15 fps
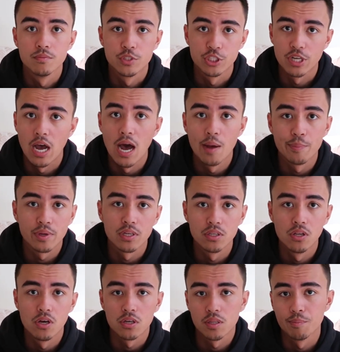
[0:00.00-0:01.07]
just hopping
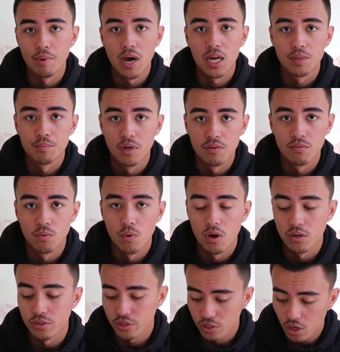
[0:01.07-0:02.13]
along the bottom of the
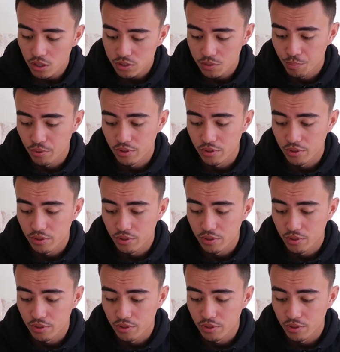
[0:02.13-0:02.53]
water. You could also